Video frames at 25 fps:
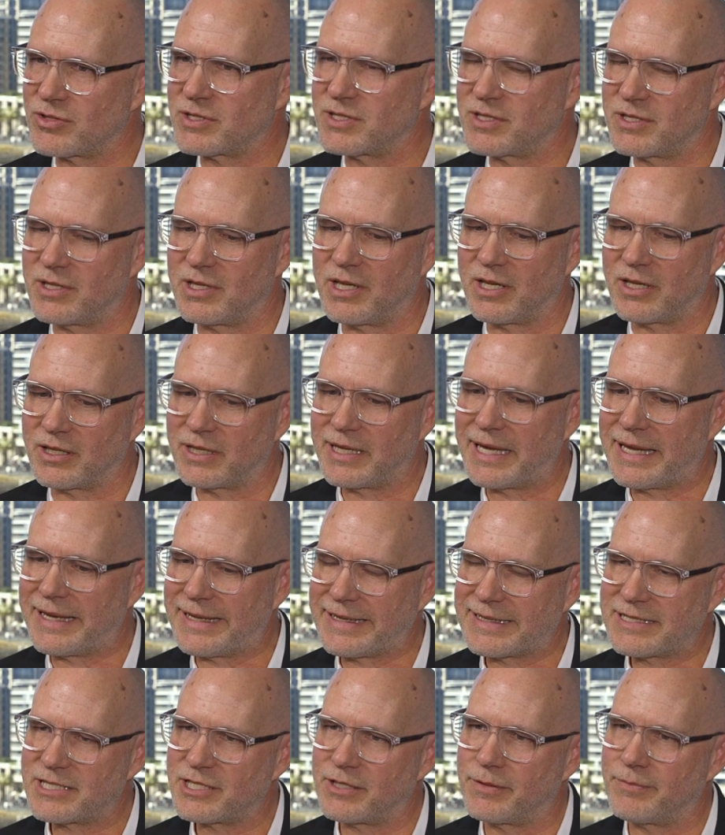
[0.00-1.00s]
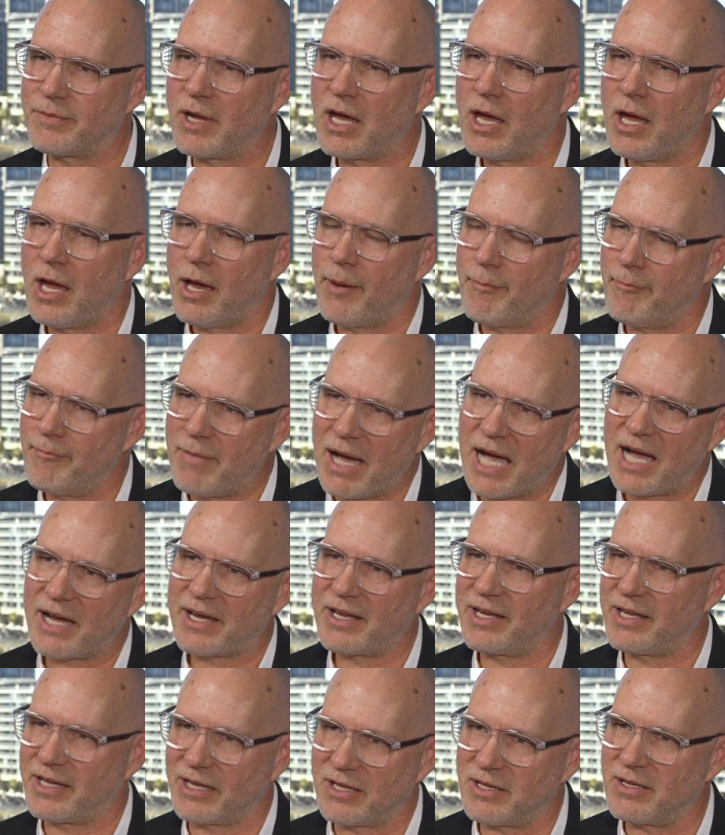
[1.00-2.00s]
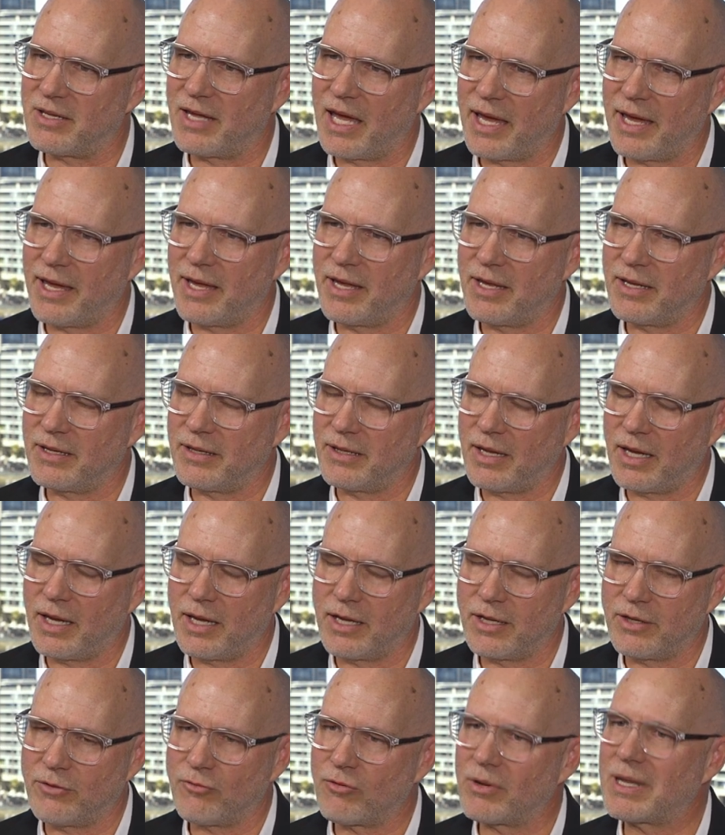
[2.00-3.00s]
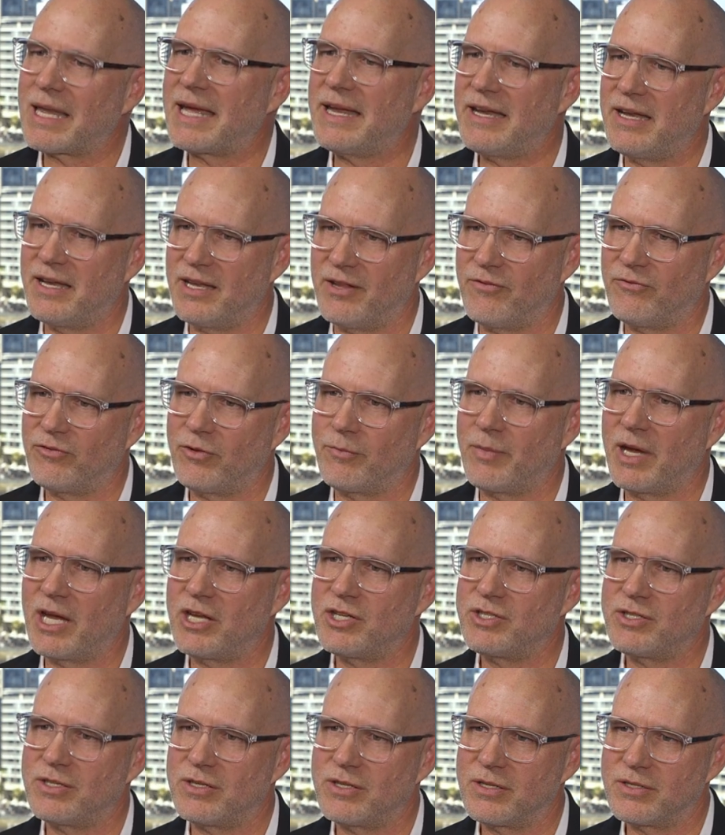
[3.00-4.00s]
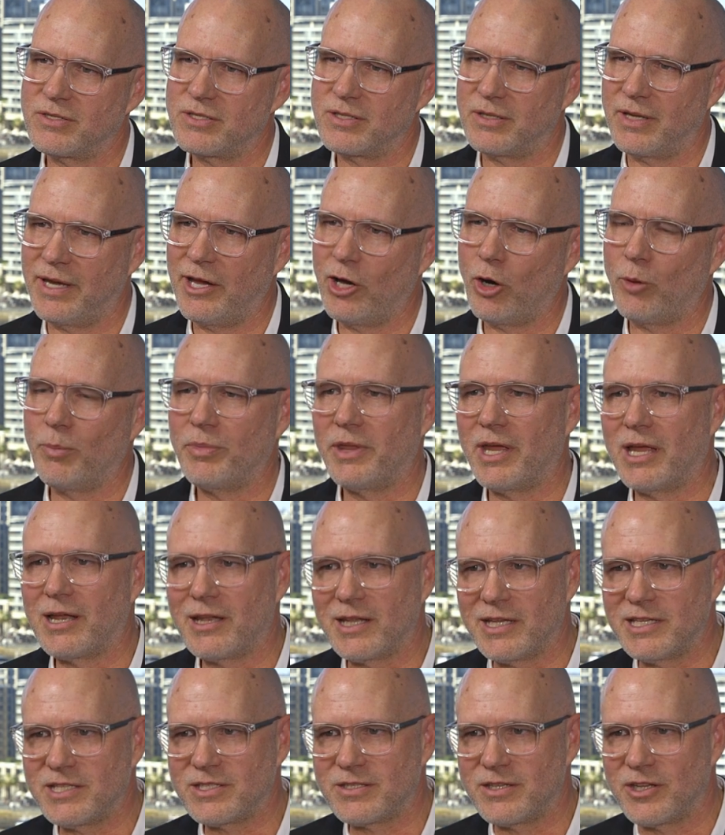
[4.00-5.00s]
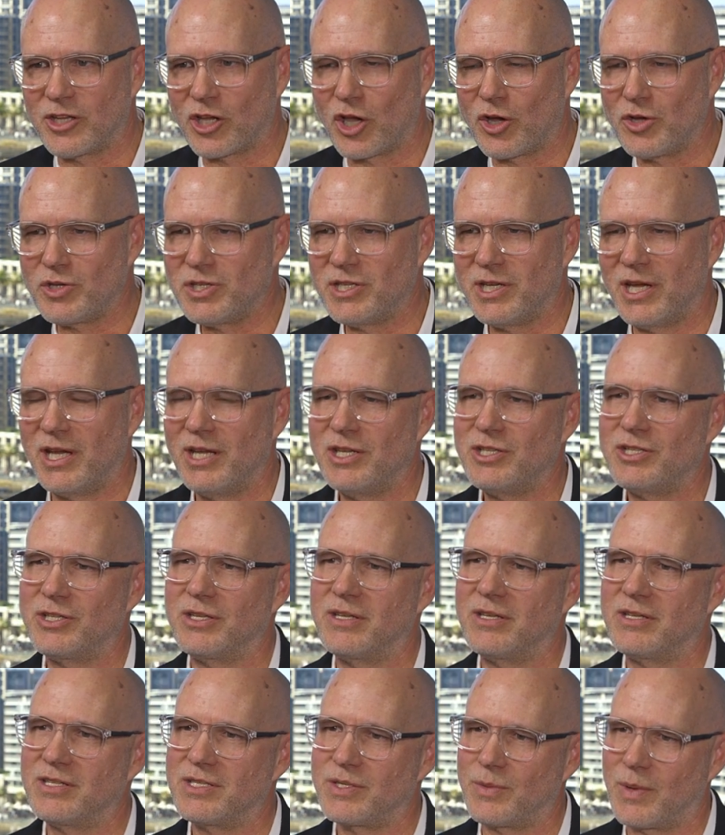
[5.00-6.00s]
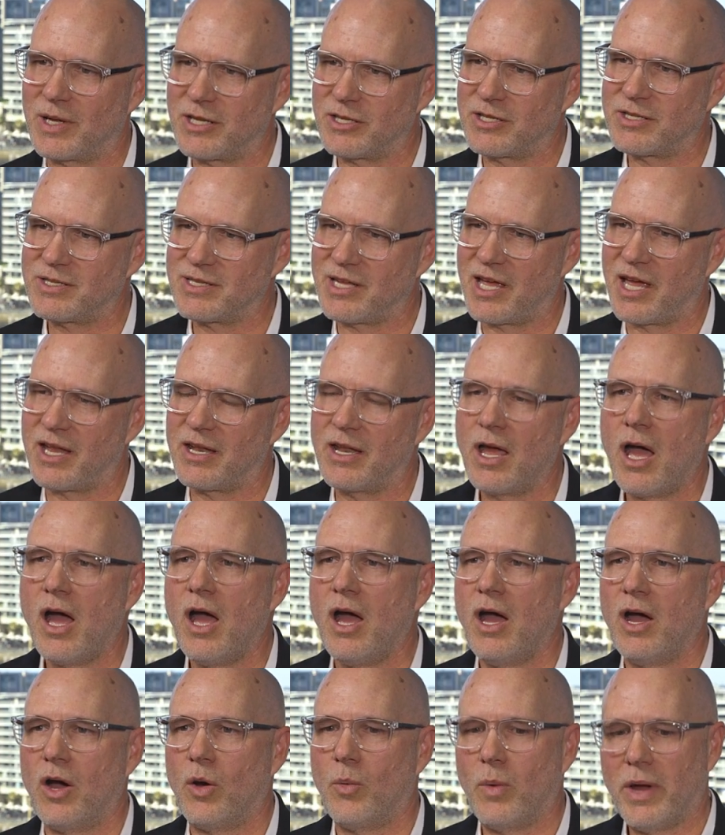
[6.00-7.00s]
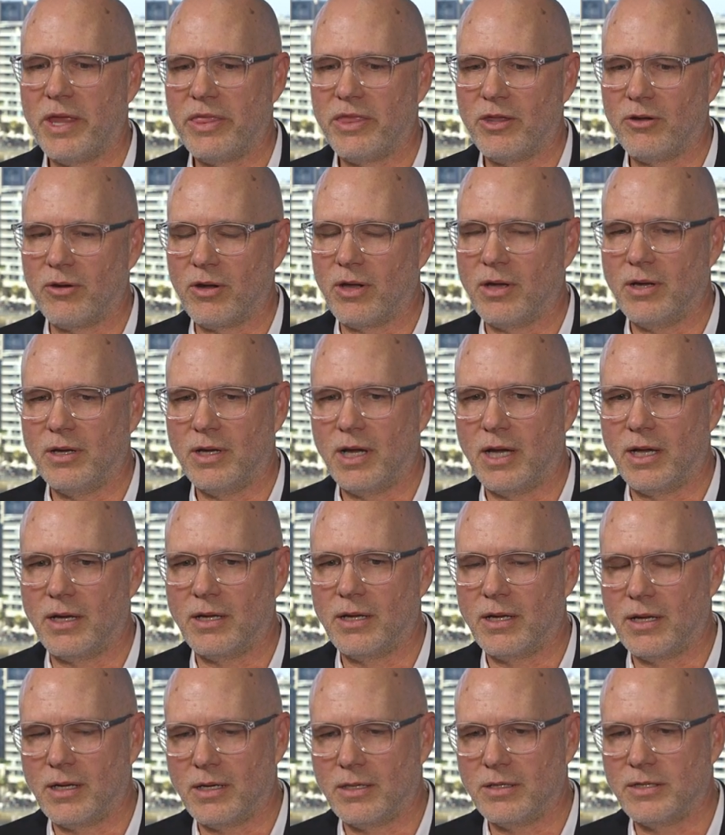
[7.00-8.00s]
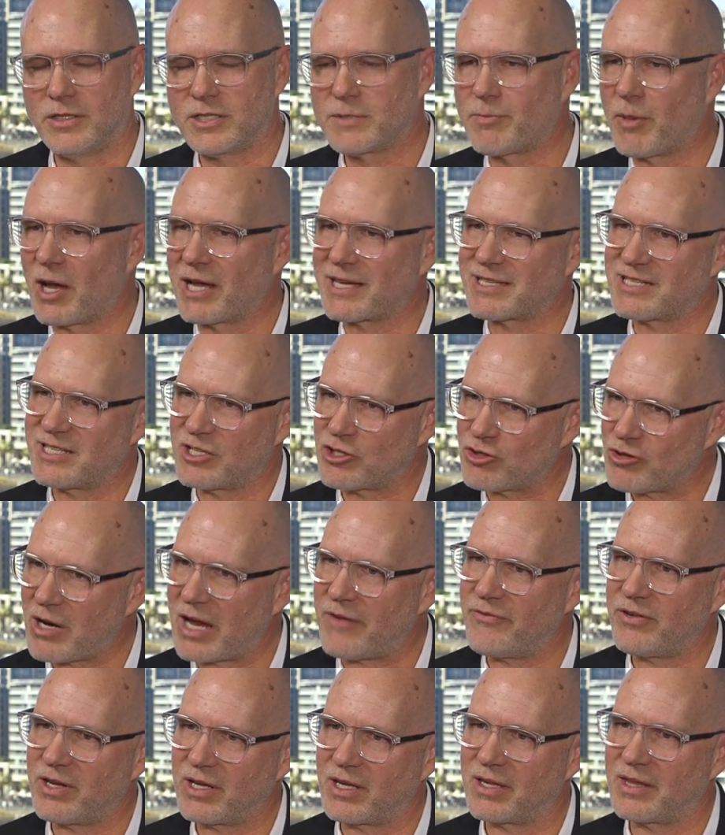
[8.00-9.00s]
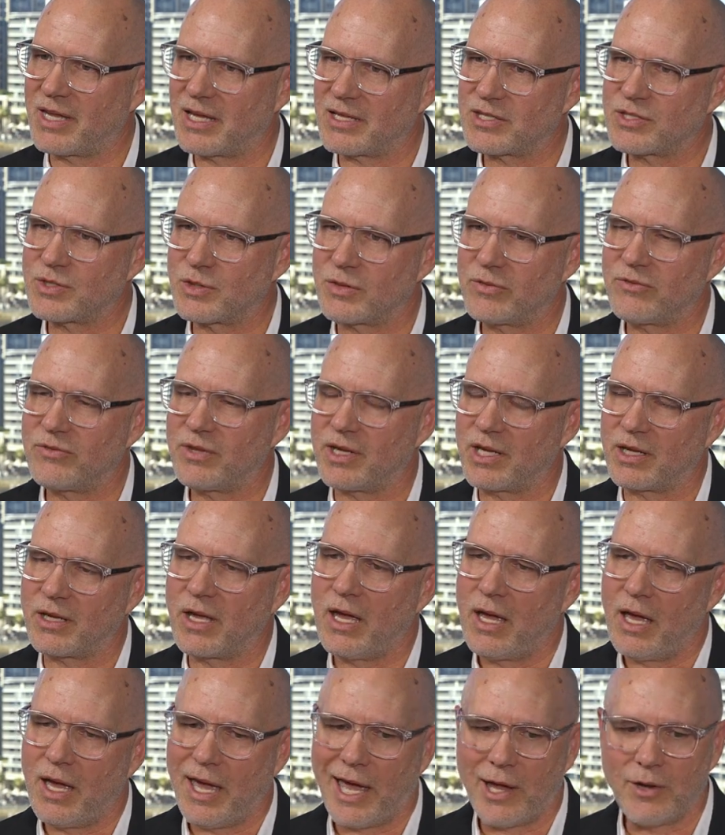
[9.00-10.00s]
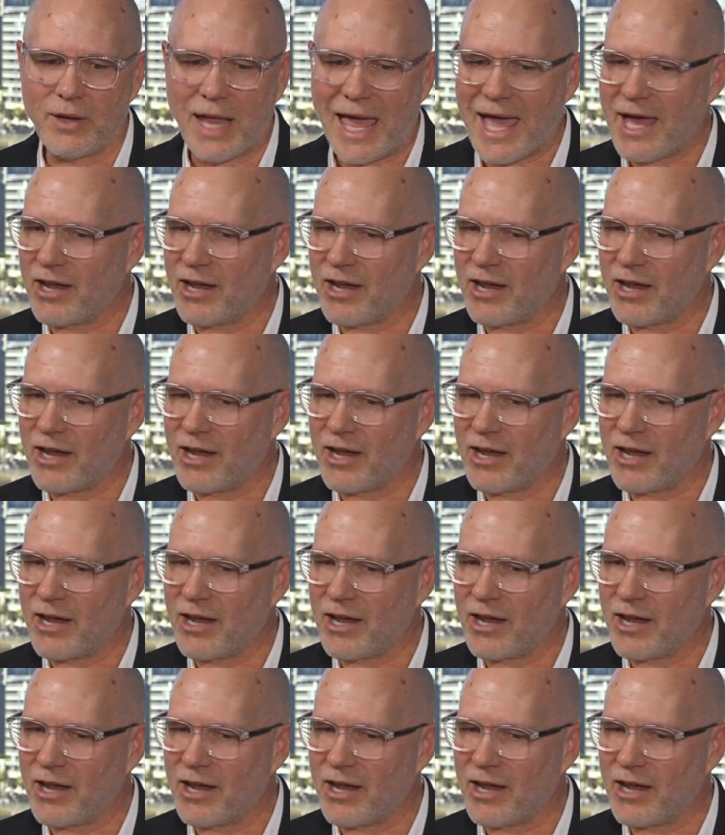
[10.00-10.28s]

interested in getting some marketing and related information to help their lease negotiations, to understand when there are spikes in traffic and that sort of thing. And